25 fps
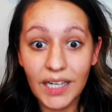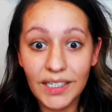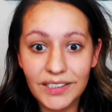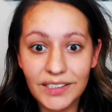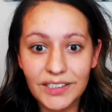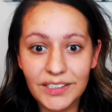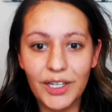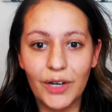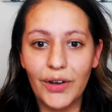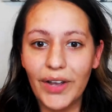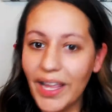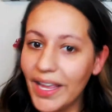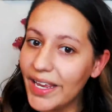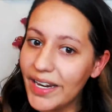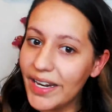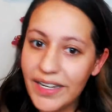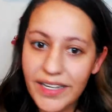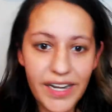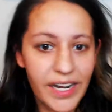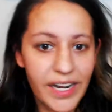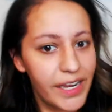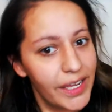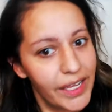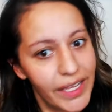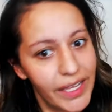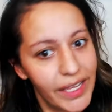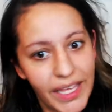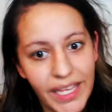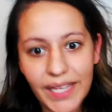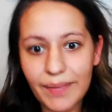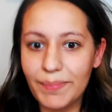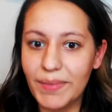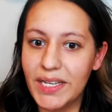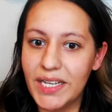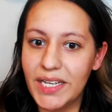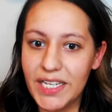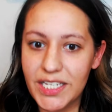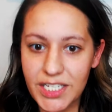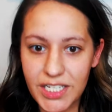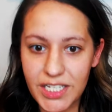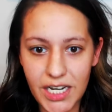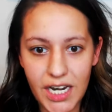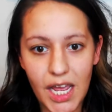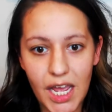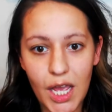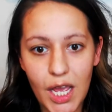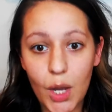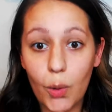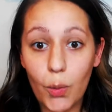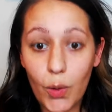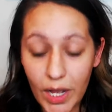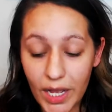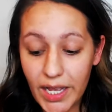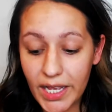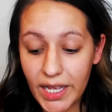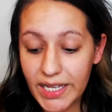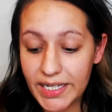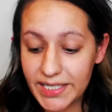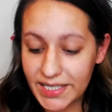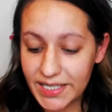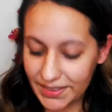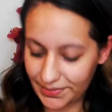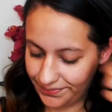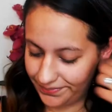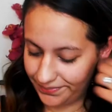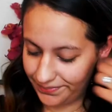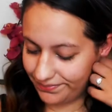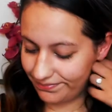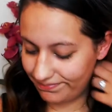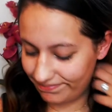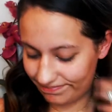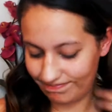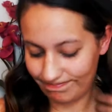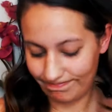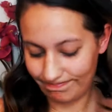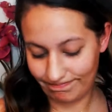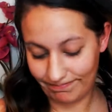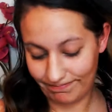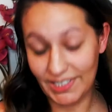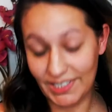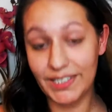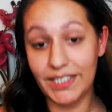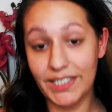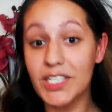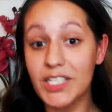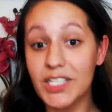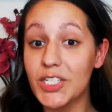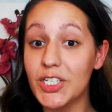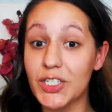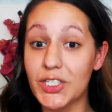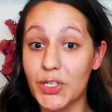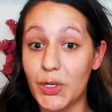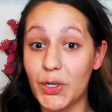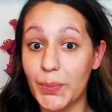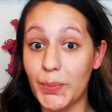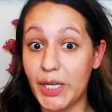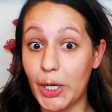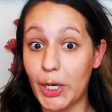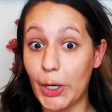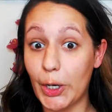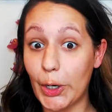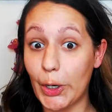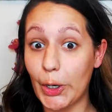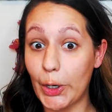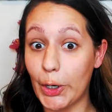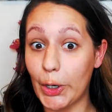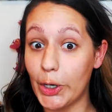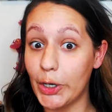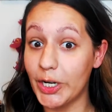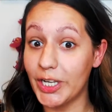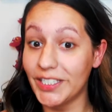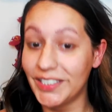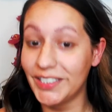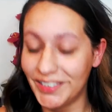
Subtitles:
go ahead and do it, because you know what? This looks going to be hard.